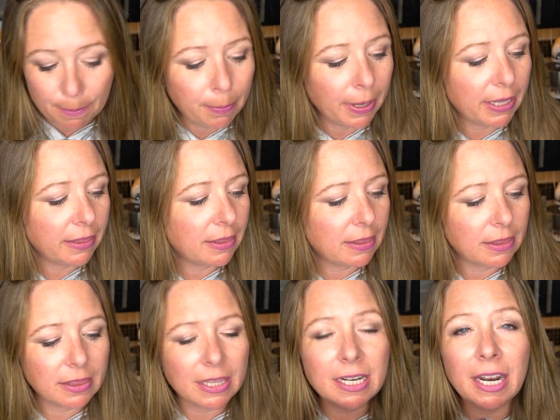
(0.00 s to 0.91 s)
But
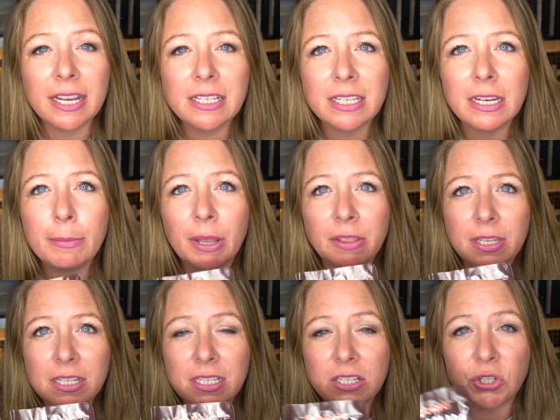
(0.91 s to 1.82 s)
the nice thing about
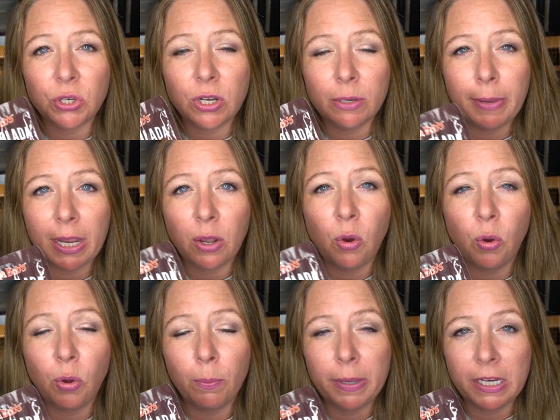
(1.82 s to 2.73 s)
this is you can make a
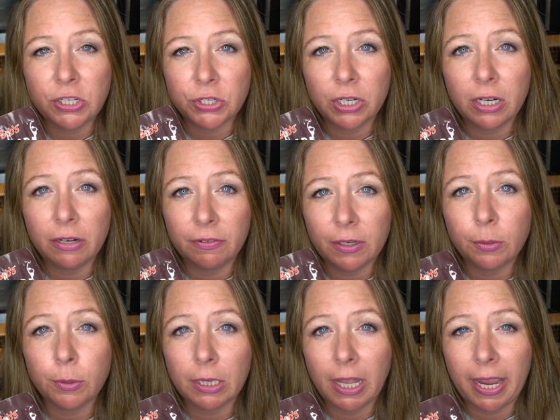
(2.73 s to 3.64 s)
whole pitcher if
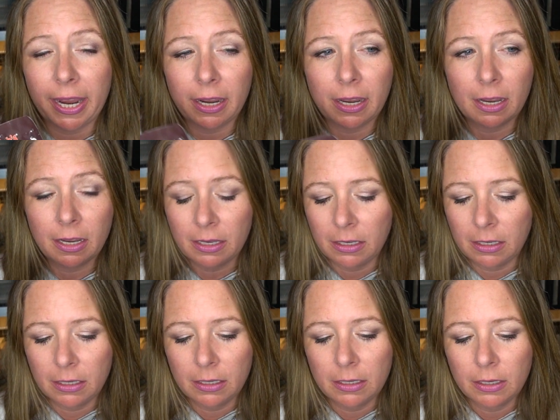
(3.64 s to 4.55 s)
you would like,
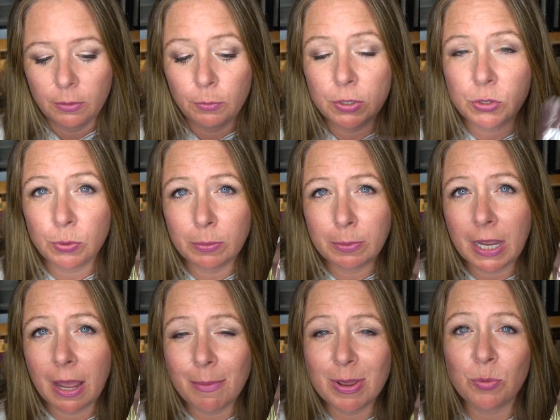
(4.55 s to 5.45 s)
which would
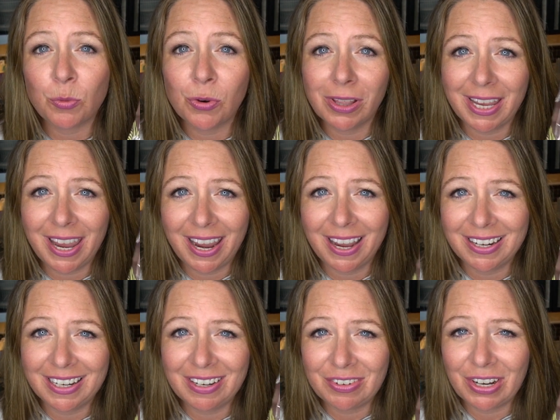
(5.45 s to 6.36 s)
come in really
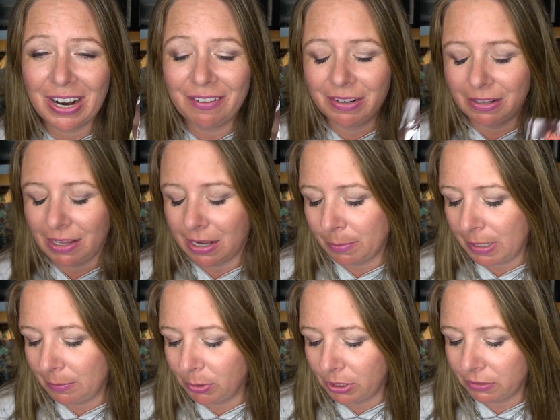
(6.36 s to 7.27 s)
handy if you're having a lot of
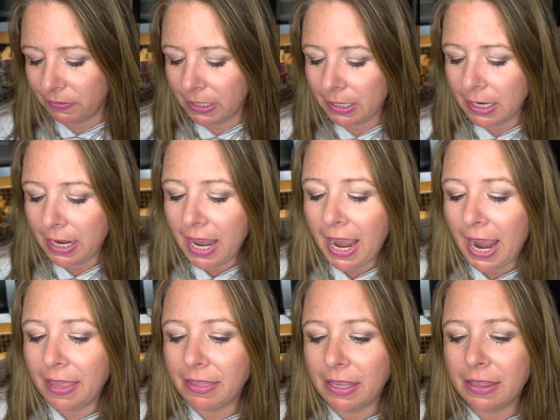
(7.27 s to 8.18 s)
people over.
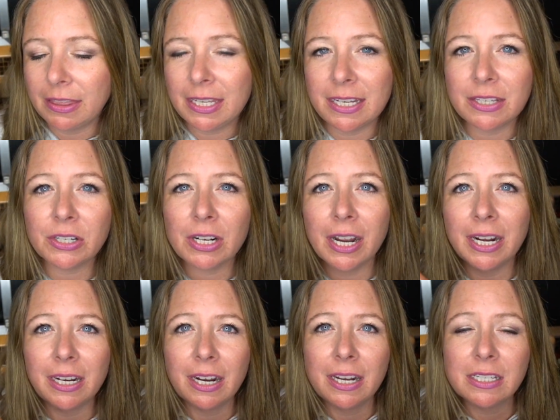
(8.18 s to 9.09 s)
And then these are
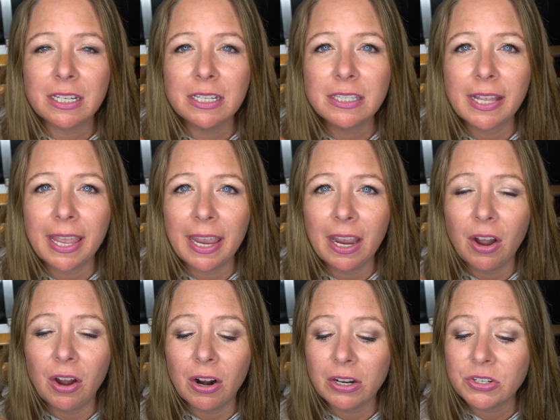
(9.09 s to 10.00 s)
kind of nice because they
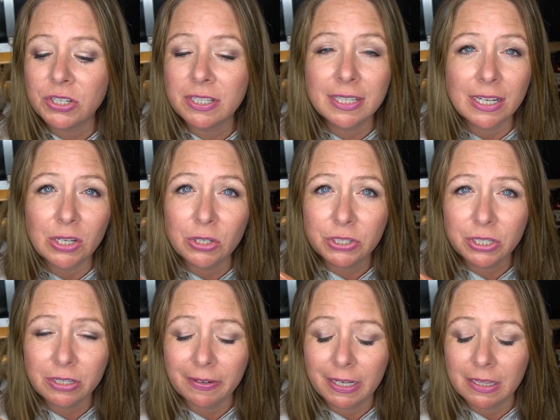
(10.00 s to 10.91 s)
are just single
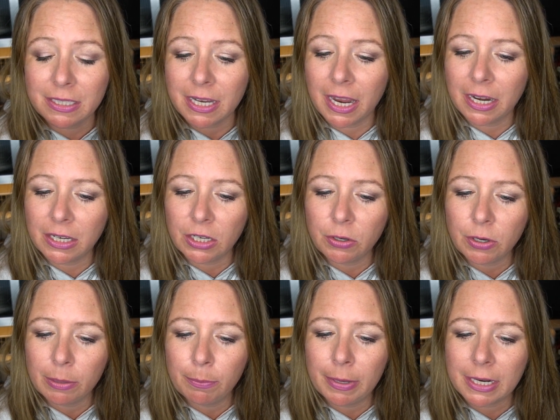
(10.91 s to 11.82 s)
servings, and you
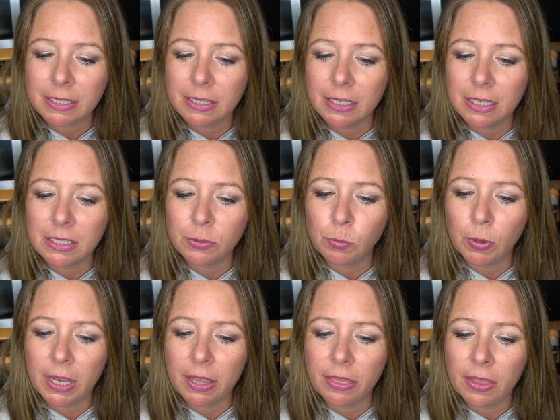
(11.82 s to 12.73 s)
can mix this
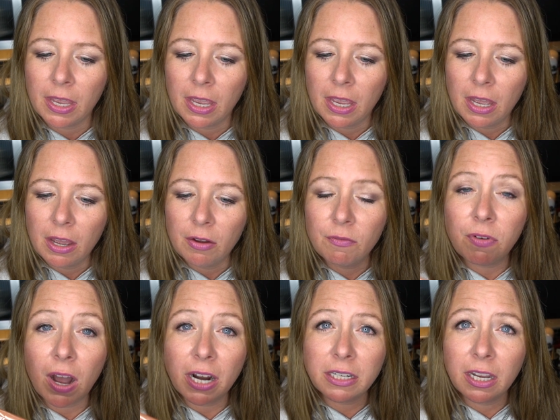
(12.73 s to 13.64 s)
with
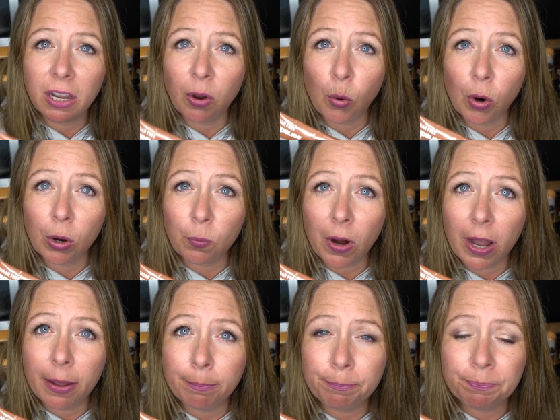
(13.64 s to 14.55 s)
vodka or
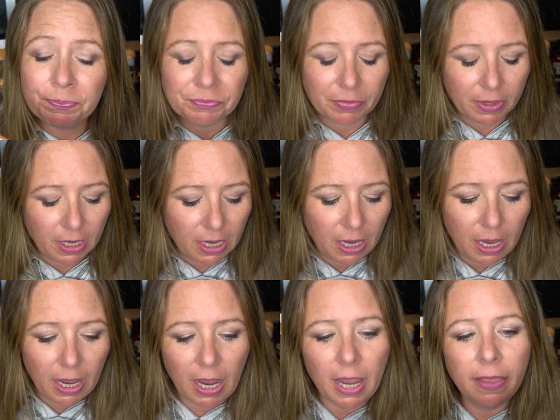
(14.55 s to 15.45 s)
rum.
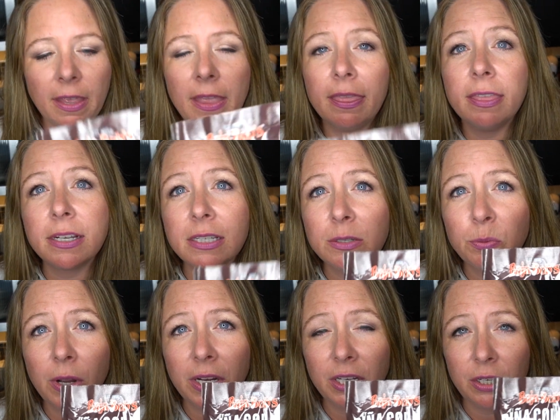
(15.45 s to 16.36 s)
And then this
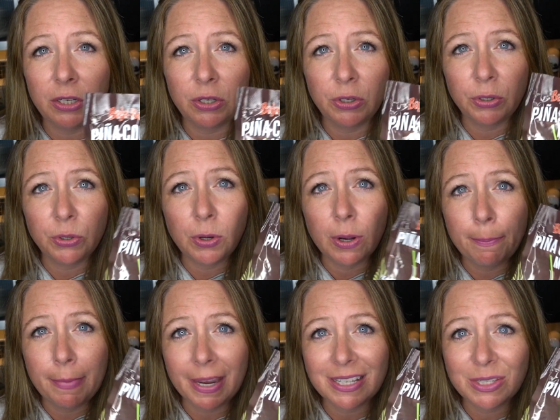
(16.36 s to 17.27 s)
one you
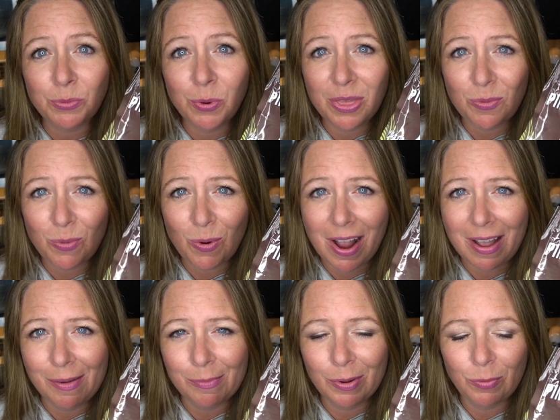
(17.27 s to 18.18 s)
mix with
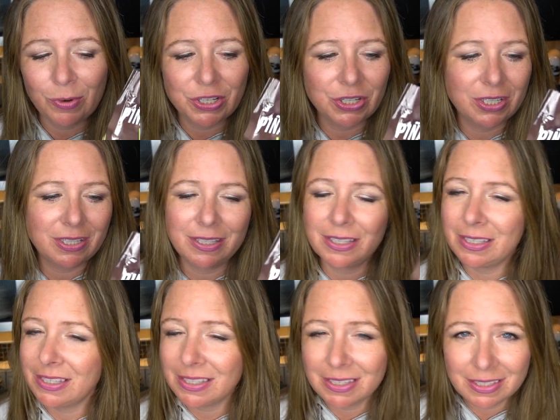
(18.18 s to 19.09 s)
rum, which
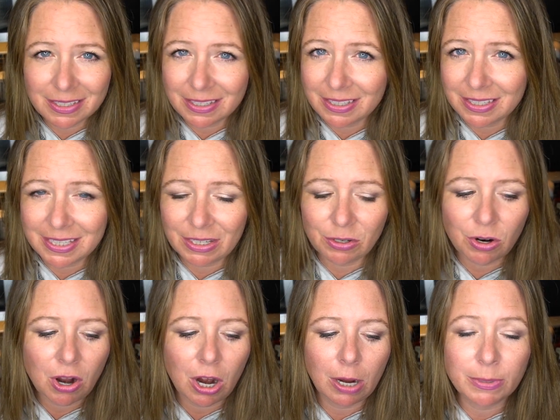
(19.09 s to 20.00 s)
is
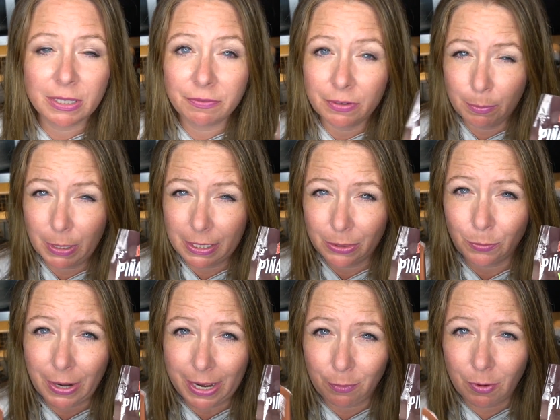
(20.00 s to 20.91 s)
0 carbs if you pick the
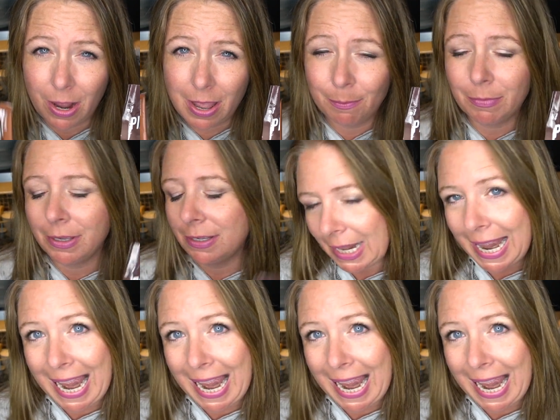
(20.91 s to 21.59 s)
right rum.